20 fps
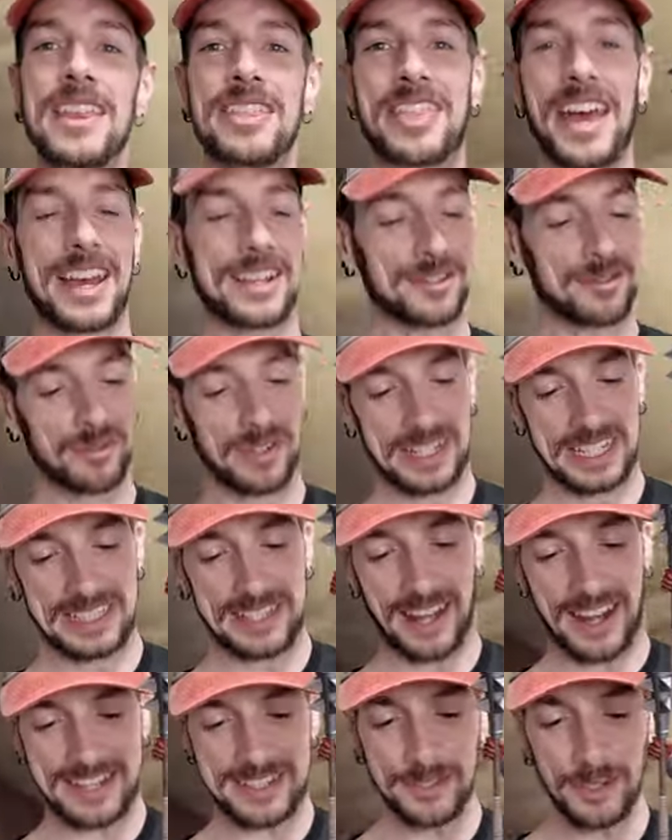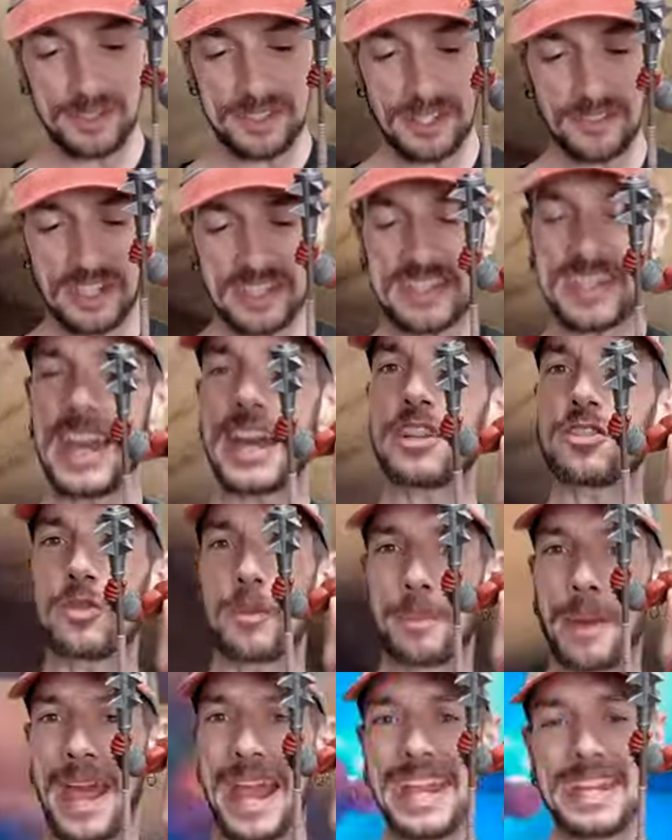that's really nice. And also just the extra
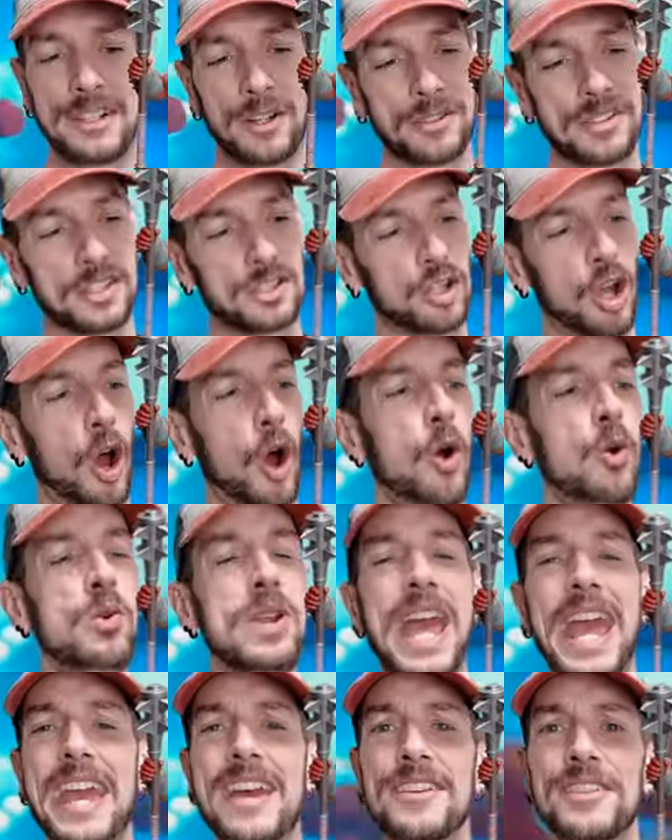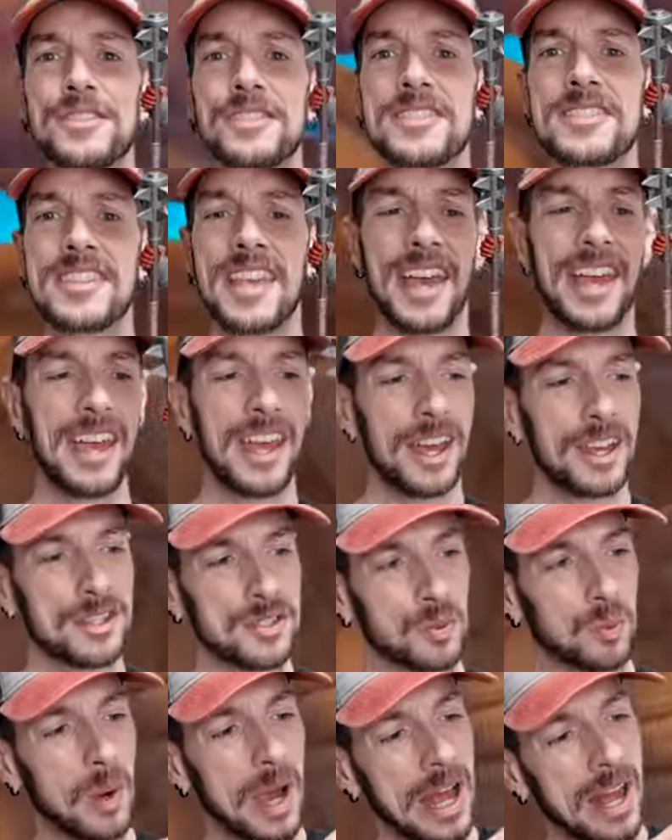paint on the toenails
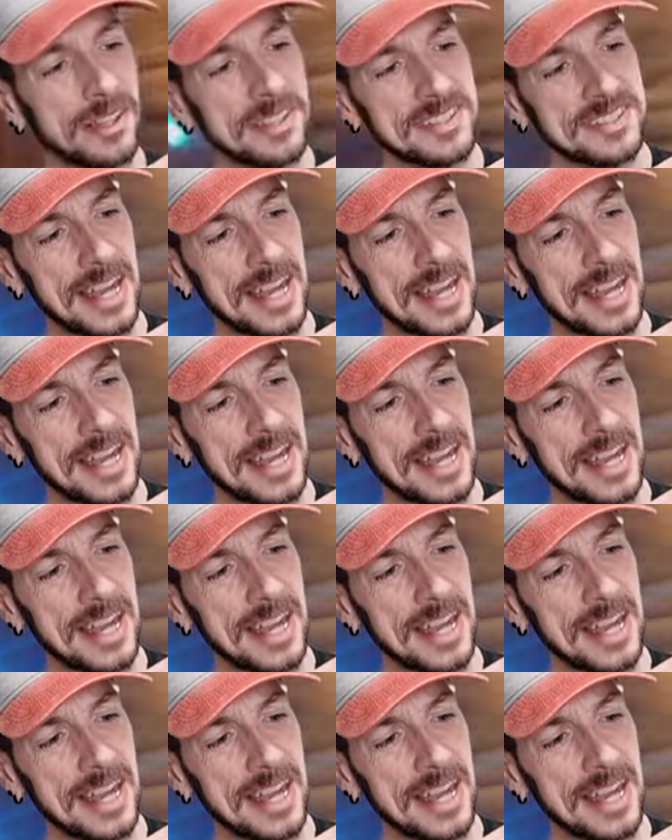as well.